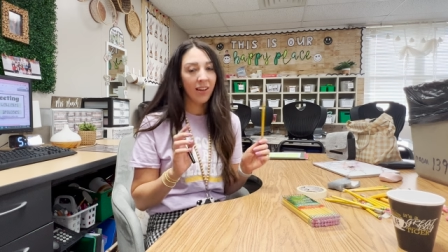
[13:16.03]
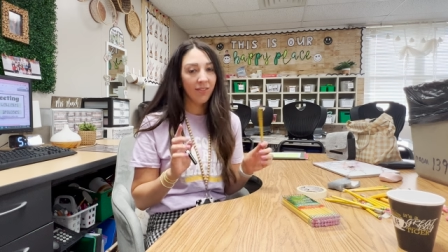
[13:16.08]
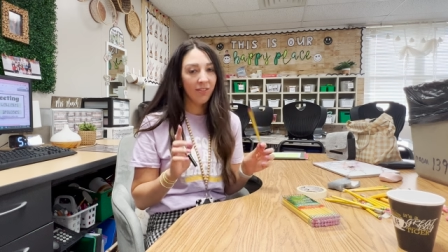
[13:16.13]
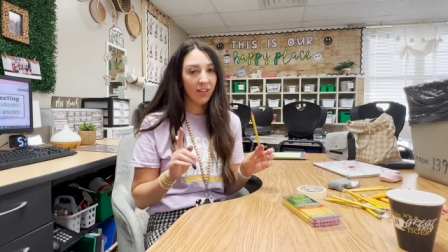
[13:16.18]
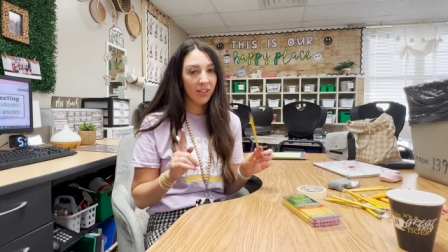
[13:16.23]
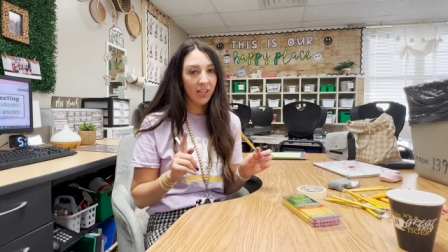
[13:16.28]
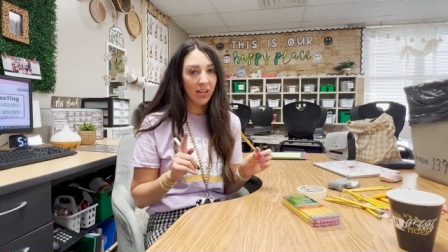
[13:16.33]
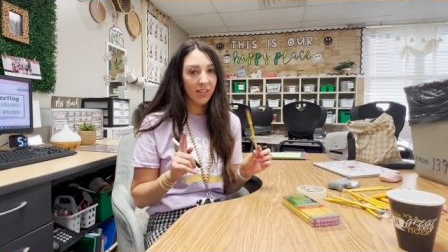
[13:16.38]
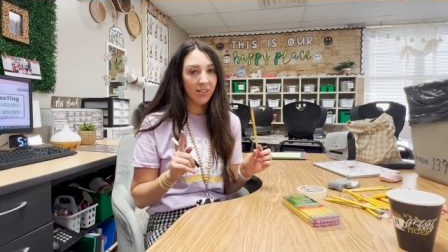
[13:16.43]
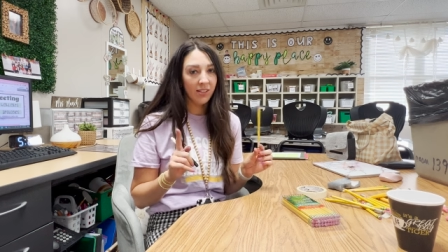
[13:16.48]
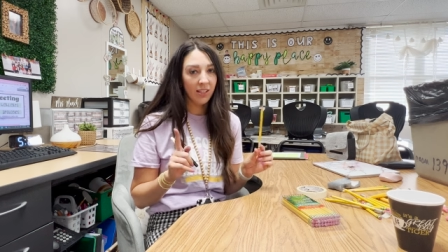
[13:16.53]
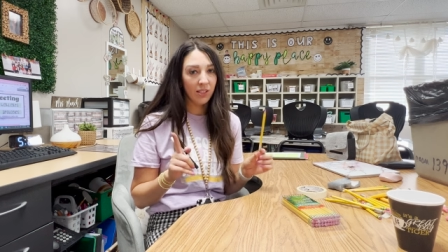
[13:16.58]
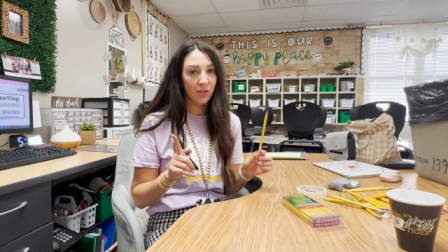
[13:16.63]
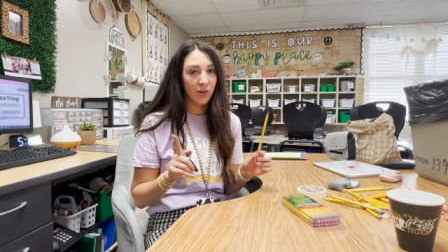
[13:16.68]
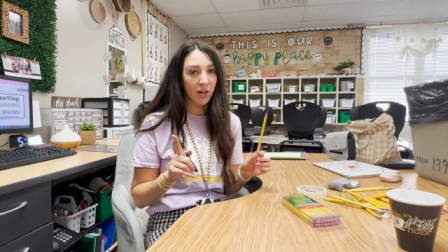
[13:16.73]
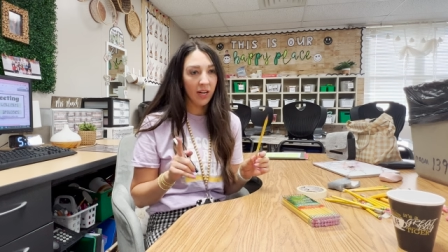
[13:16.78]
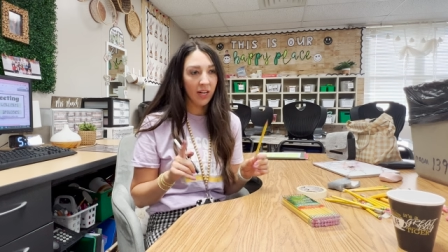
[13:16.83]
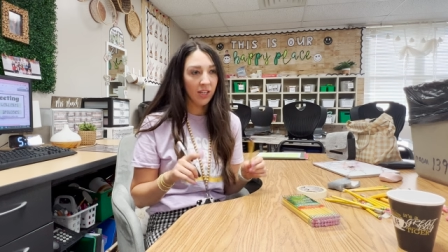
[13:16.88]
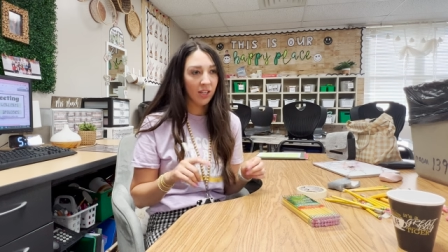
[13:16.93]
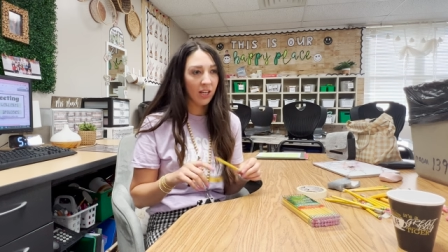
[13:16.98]
If their desk is
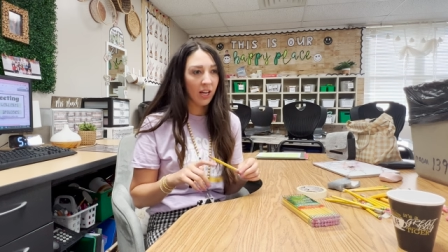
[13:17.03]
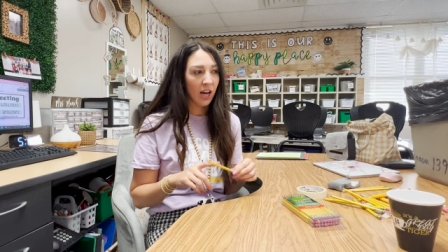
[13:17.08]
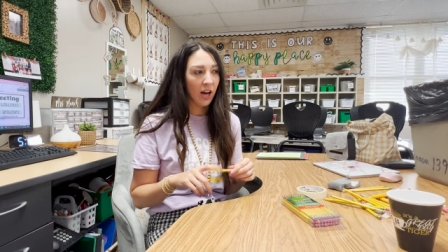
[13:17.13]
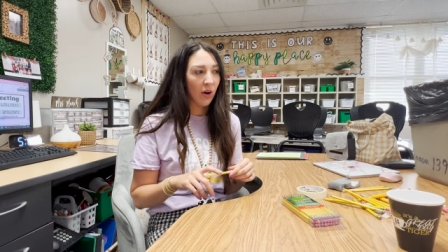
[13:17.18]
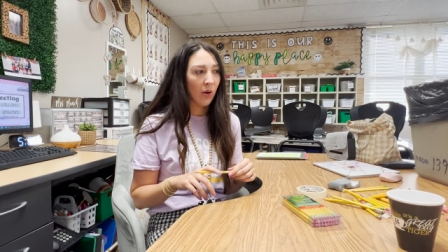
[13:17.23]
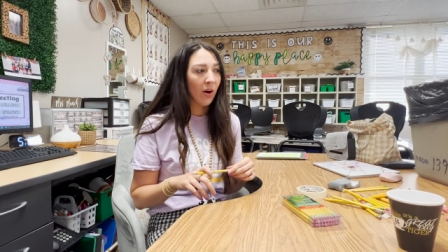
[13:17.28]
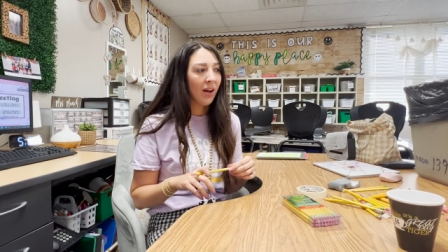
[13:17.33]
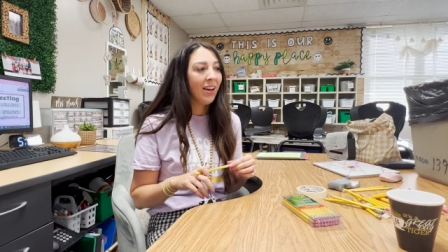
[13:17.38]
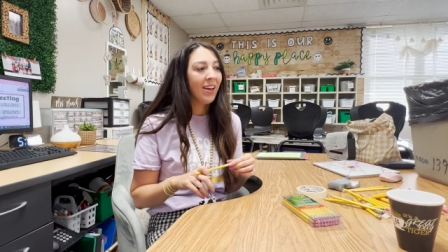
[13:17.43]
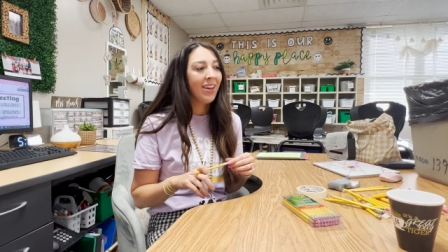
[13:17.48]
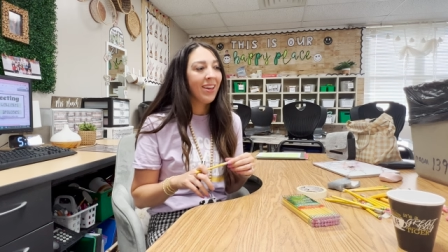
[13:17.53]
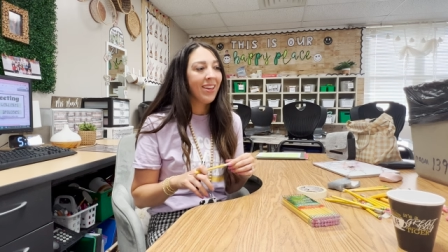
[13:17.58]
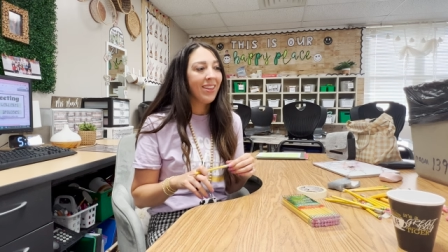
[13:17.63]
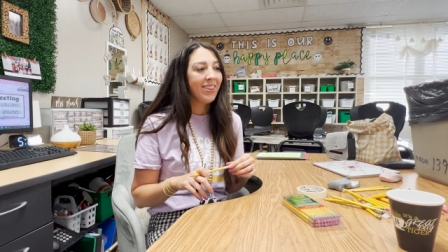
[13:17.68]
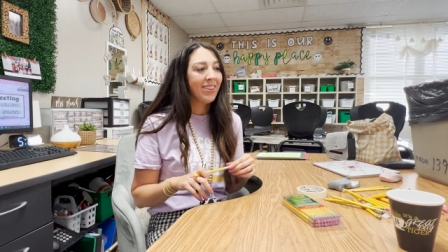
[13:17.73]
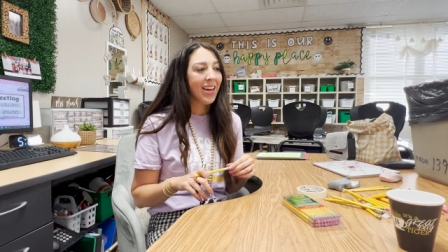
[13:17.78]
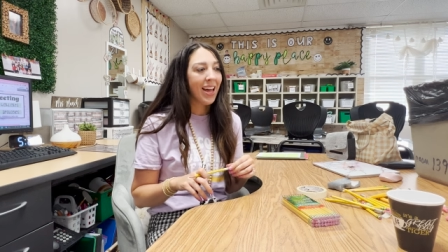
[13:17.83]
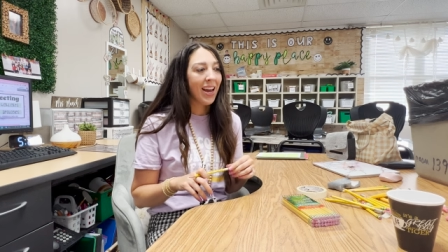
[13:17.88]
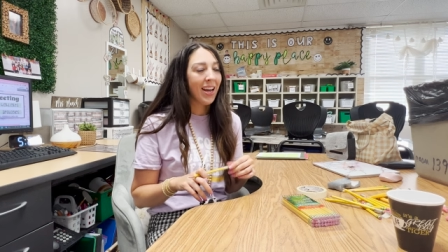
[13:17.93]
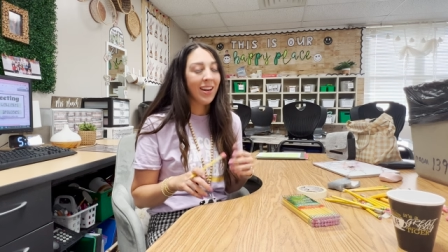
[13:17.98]
ready to go,
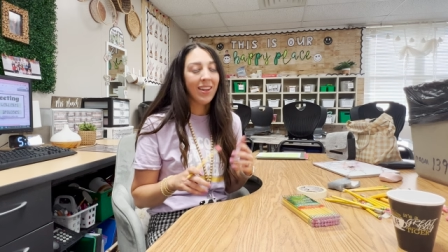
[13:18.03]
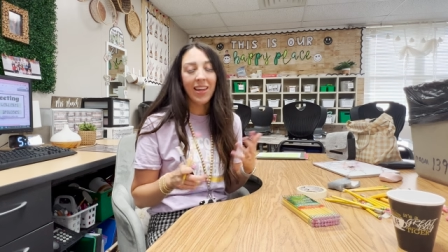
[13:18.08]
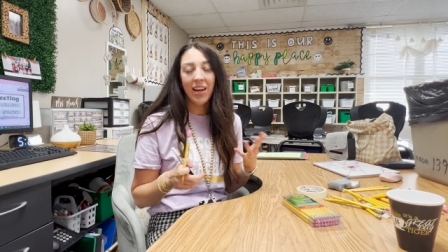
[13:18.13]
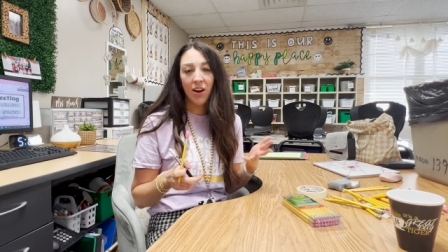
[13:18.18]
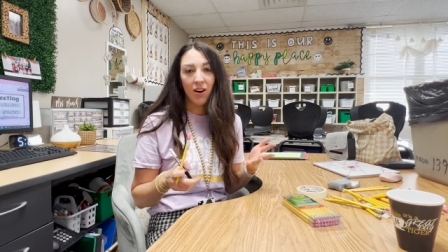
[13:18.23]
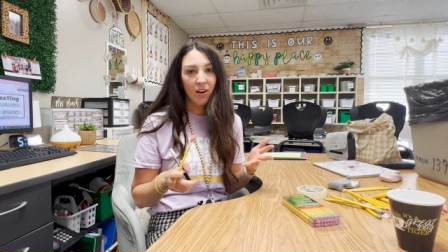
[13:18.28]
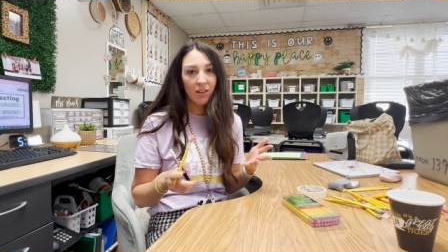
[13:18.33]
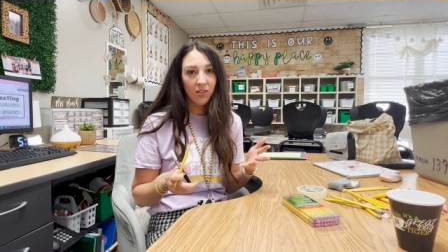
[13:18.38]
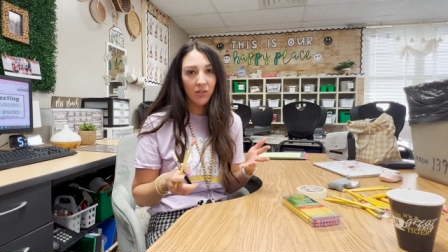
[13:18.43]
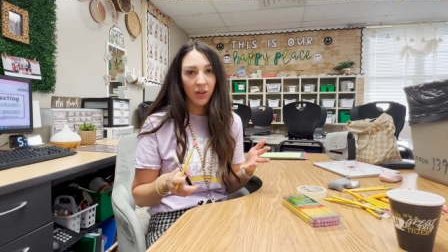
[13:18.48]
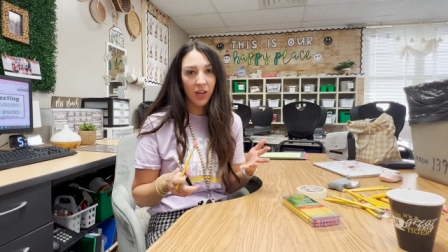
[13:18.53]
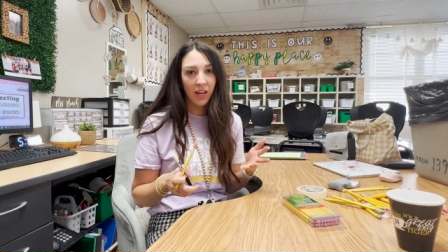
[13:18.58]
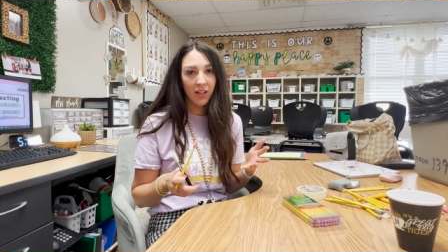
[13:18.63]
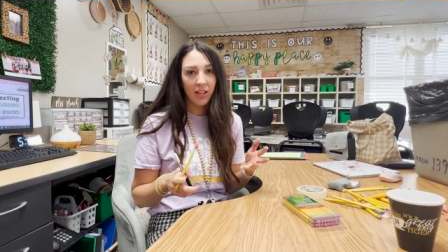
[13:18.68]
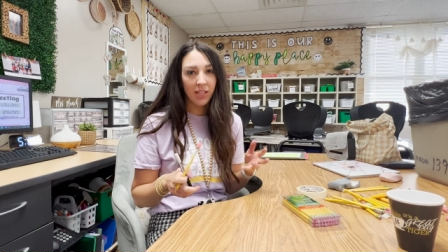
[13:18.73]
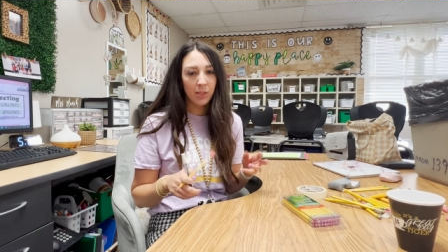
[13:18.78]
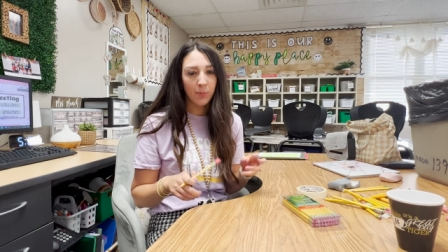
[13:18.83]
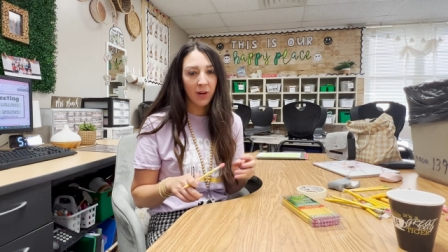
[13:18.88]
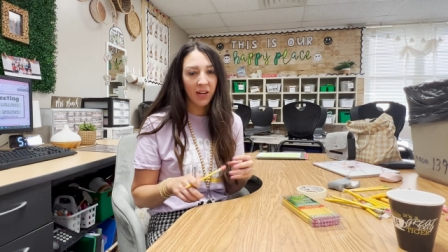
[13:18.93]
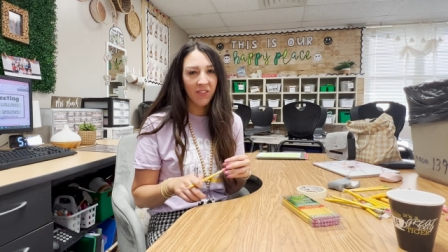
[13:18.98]
then they also get
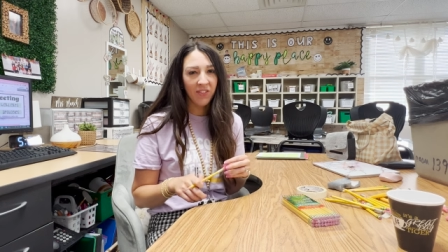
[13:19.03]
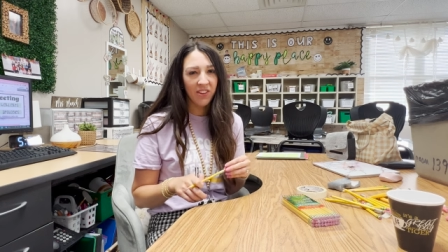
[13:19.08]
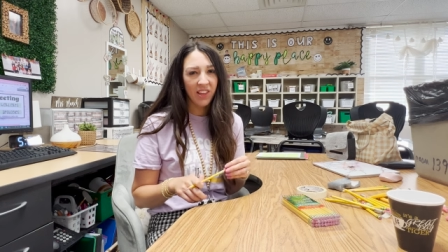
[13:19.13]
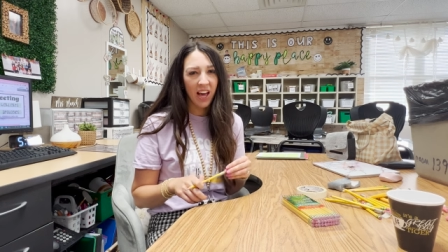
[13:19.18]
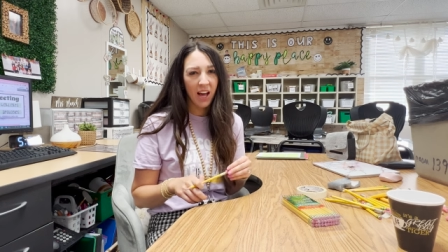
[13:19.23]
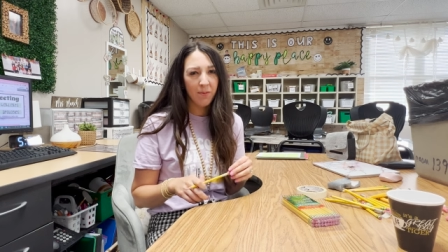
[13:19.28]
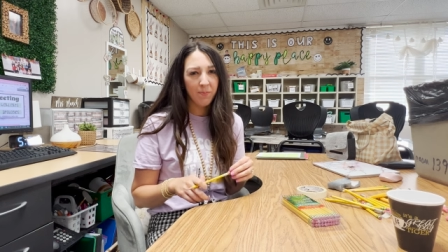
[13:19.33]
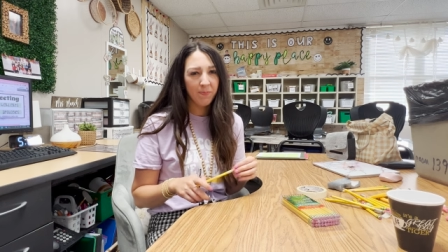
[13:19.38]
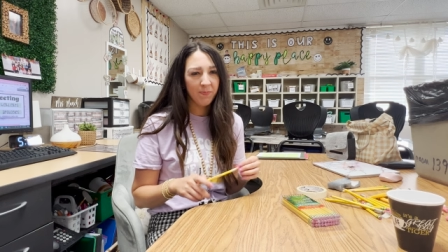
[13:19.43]
classified for that.